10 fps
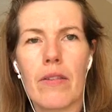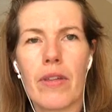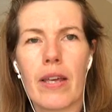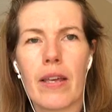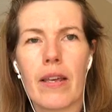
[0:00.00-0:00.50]

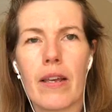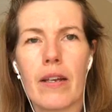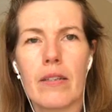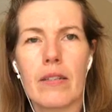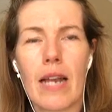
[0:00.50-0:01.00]

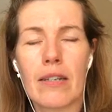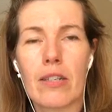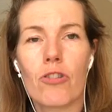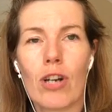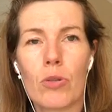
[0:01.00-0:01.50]
the
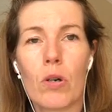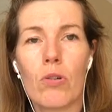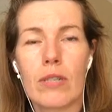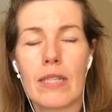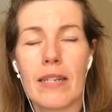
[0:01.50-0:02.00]
standard contractual
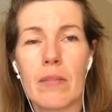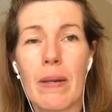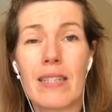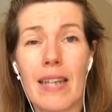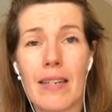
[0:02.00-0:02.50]
clauses need to
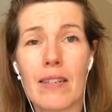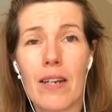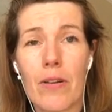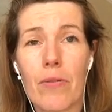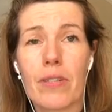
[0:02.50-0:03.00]
be a
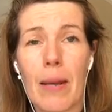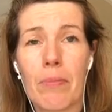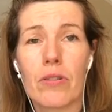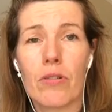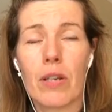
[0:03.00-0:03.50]
standalone,
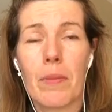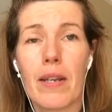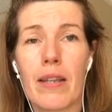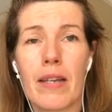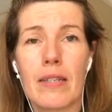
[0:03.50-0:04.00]
separate
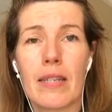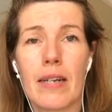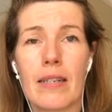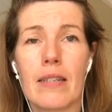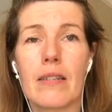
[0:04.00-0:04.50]
document that is
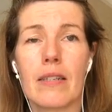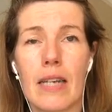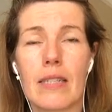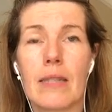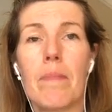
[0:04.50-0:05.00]
signed.
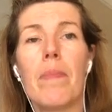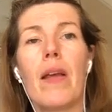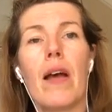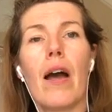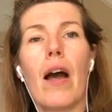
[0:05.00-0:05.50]
Yes.
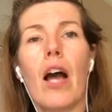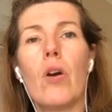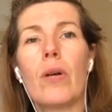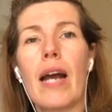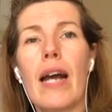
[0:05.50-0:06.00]

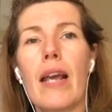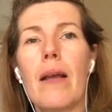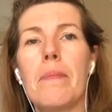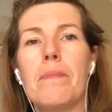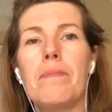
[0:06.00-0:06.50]

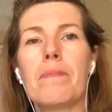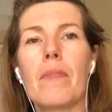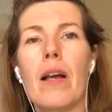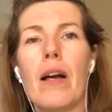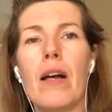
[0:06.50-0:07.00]
Okay.
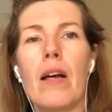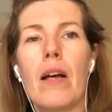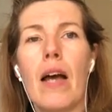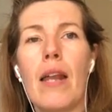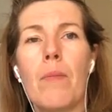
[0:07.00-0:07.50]

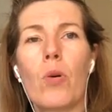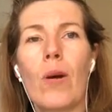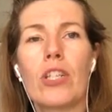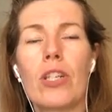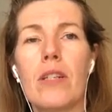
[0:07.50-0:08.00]
Any more
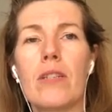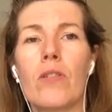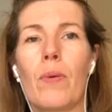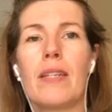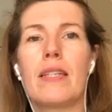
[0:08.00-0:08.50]
questions?
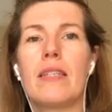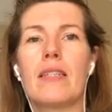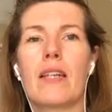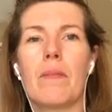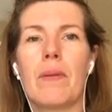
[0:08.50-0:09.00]
Otherwise, this
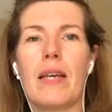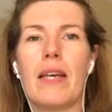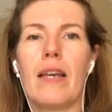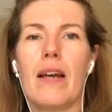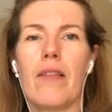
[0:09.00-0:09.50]
is going to
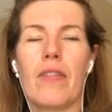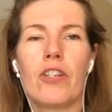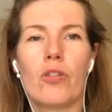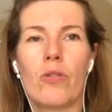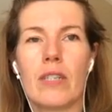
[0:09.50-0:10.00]
be
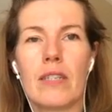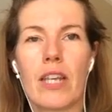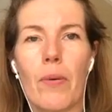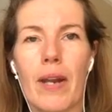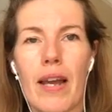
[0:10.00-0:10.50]
the
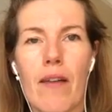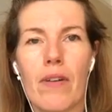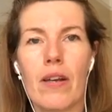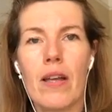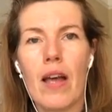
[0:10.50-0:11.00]
shortest Q&A
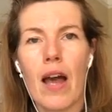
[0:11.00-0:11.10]
ever.